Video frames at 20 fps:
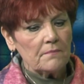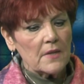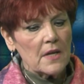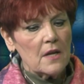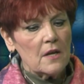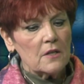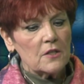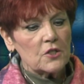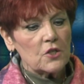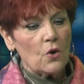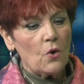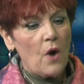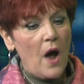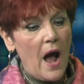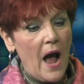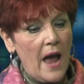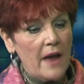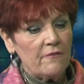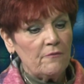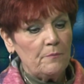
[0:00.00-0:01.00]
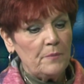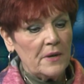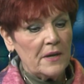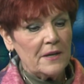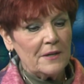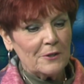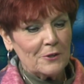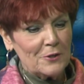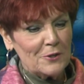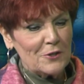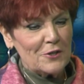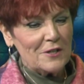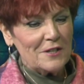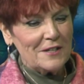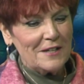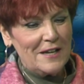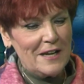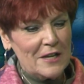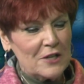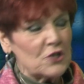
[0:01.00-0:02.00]
So I've been
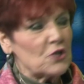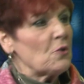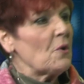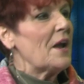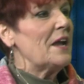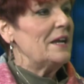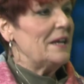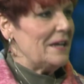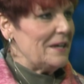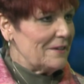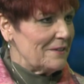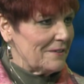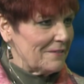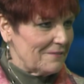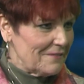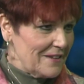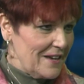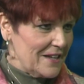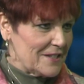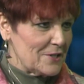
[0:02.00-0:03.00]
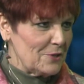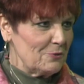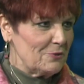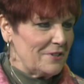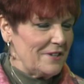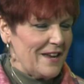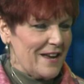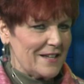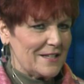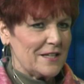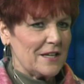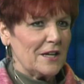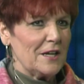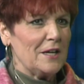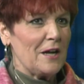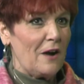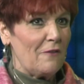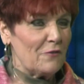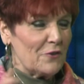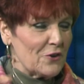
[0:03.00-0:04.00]
in training as a
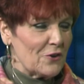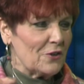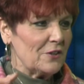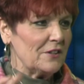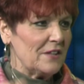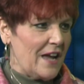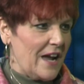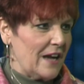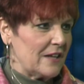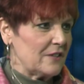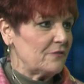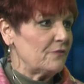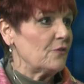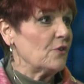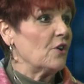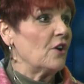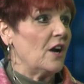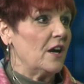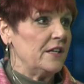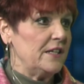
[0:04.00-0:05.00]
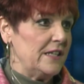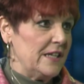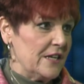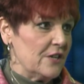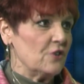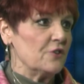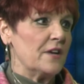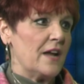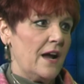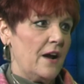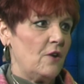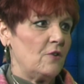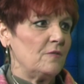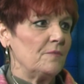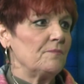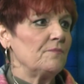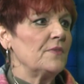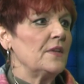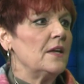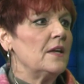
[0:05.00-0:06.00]
governor-elect for a year now.
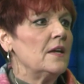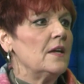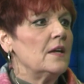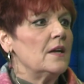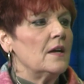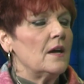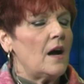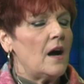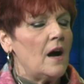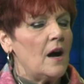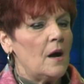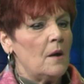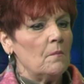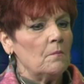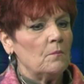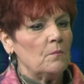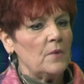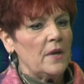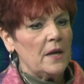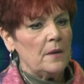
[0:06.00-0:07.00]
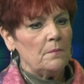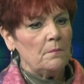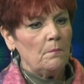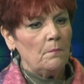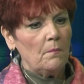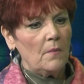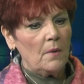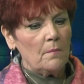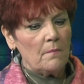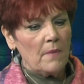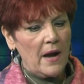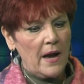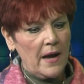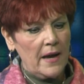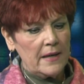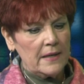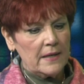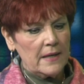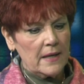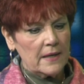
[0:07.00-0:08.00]
And
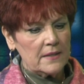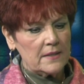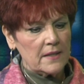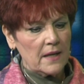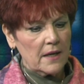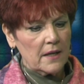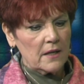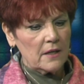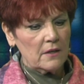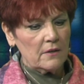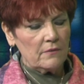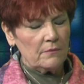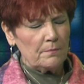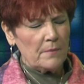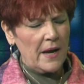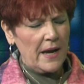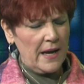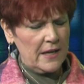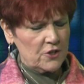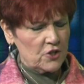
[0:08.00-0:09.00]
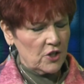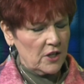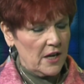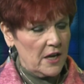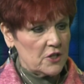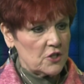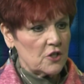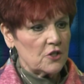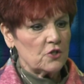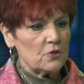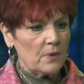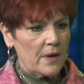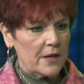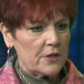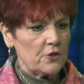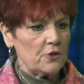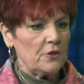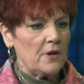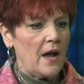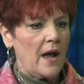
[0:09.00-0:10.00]
my education
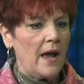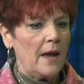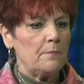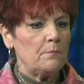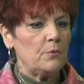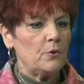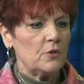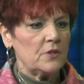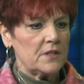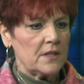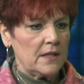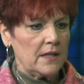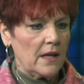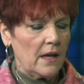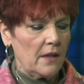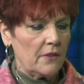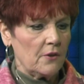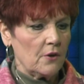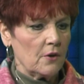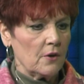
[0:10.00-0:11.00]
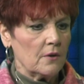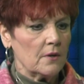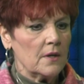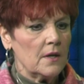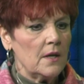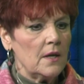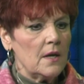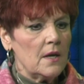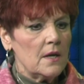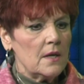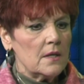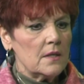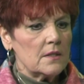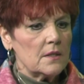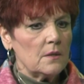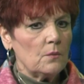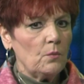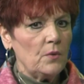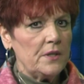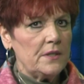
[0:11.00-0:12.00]
director and I put together,
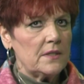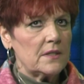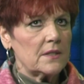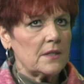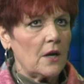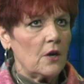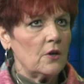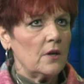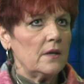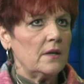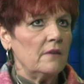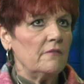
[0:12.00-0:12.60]
we'd started in